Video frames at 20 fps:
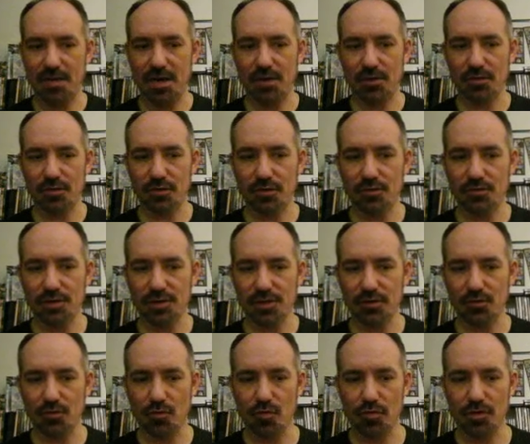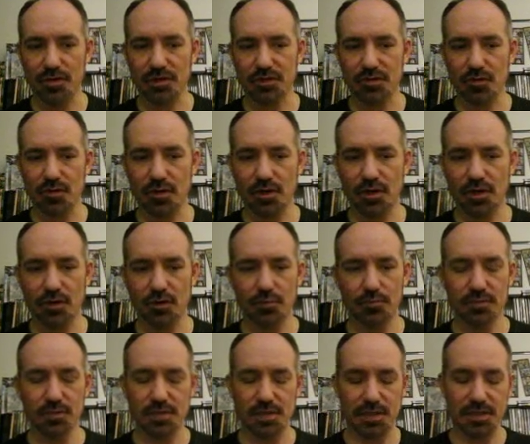out using the Rory Story
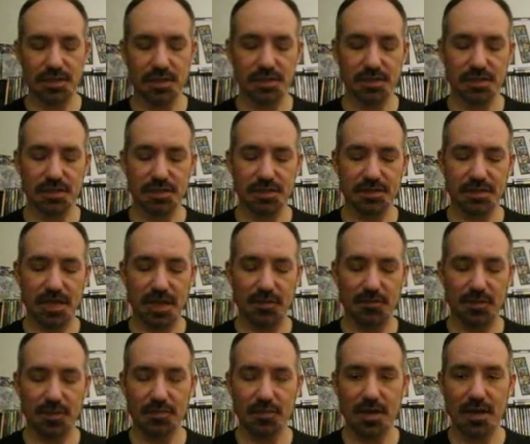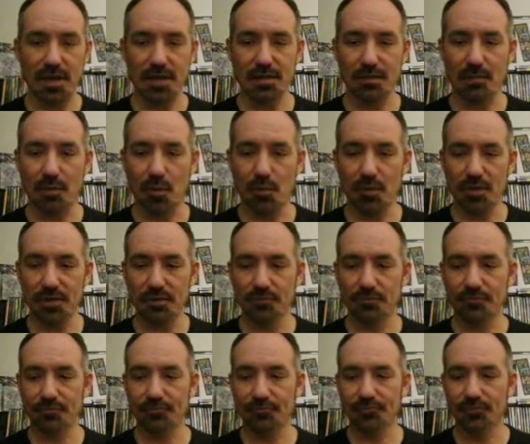Cubes, and it's escaping me at the moment.
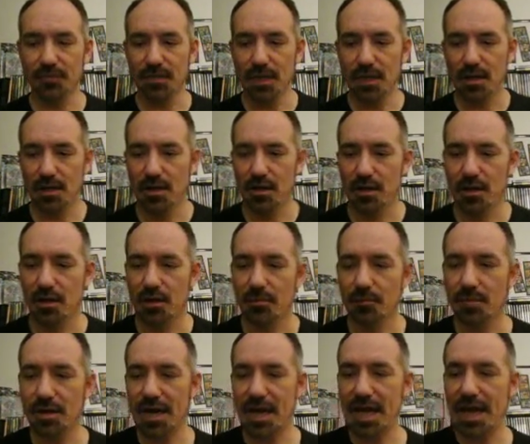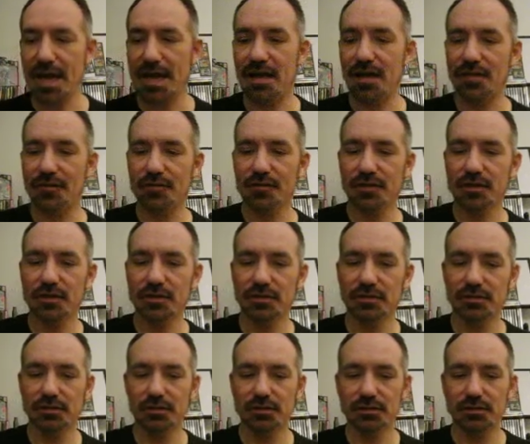But I have
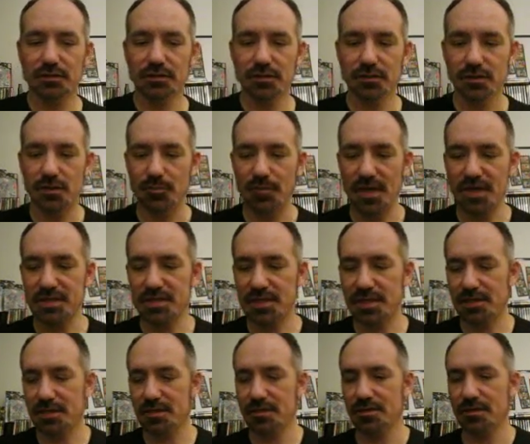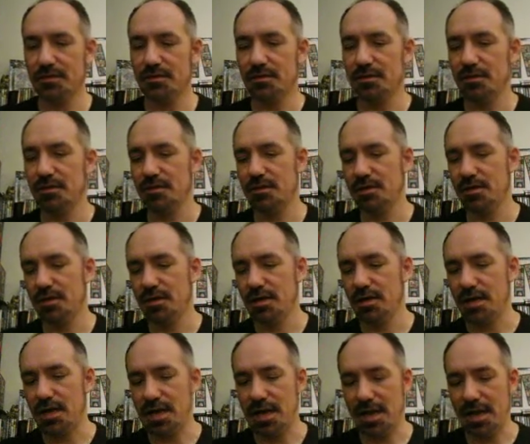the basic.
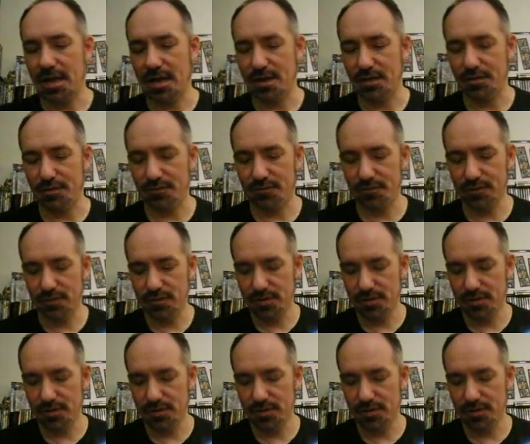I have